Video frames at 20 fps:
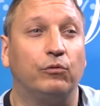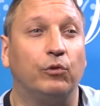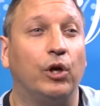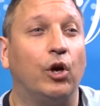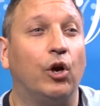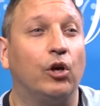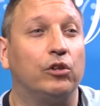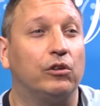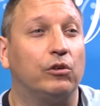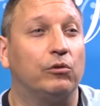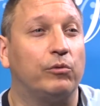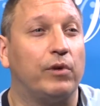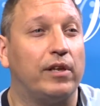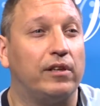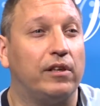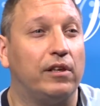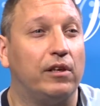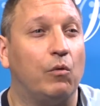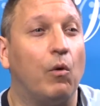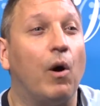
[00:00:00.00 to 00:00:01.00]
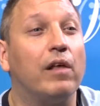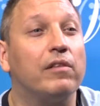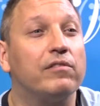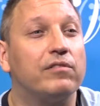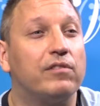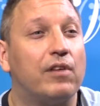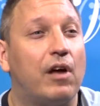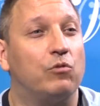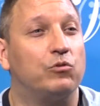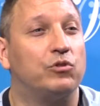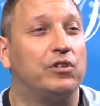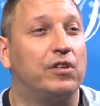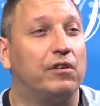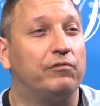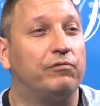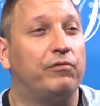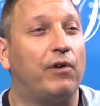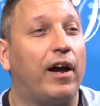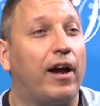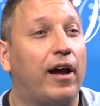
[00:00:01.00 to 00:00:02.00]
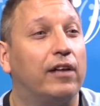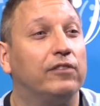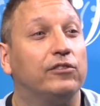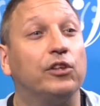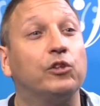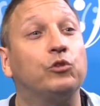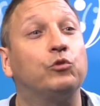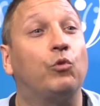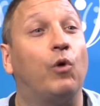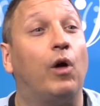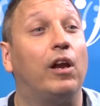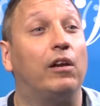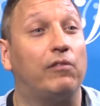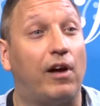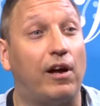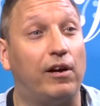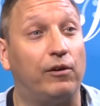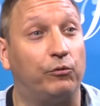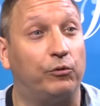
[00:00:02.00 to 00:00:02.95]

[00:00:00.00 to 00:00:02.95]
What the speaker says: we got already 1,512